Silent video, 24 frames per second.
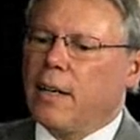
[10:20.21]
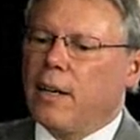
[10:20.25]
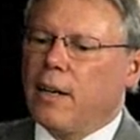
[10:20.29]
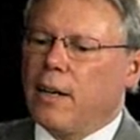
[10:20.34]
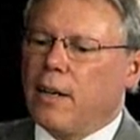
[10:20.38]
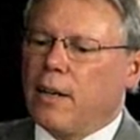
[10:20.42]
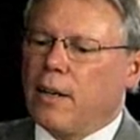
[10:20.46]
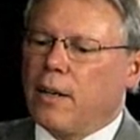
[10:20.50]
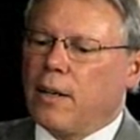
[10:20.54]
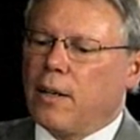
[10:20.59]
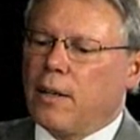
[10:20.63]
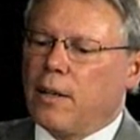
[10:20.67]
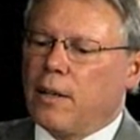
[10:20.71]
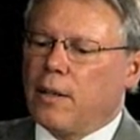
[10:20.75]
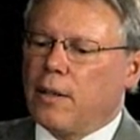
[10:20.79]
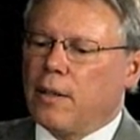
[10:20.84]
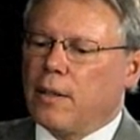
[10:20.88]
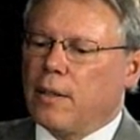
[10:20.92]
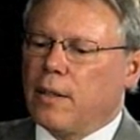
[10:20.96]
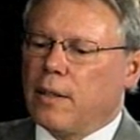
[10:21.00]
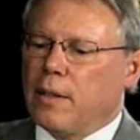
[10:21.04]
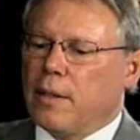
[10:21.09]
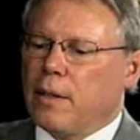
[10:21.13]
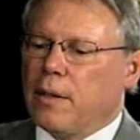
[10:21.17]

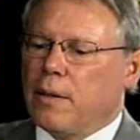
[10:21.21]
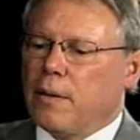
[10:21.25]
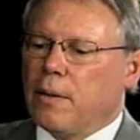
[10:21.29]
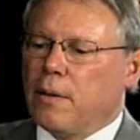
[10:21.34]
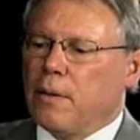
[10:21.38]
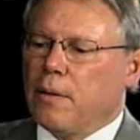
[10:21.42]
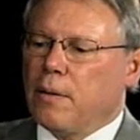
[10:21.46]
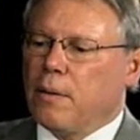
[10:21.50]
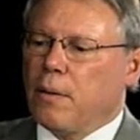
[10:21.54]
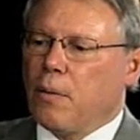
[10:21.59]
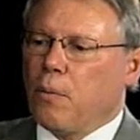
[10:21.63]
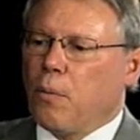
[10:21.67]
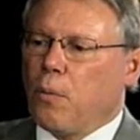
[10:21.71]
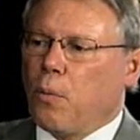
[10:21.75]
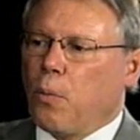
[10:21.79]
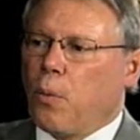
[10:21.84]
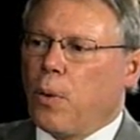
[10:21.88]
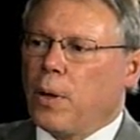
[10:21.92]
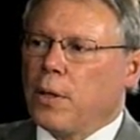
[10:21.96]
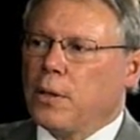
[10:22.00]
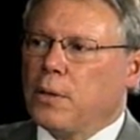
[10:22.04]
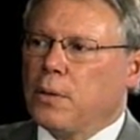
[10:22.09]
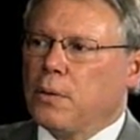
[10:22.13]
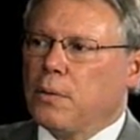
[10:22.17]

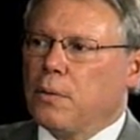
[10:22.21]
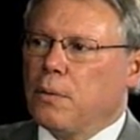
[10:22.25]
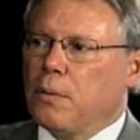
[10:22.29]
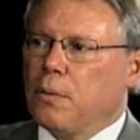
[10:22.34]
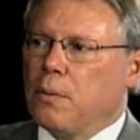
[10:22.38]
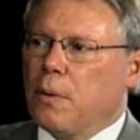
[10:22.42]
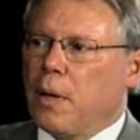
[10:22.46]
What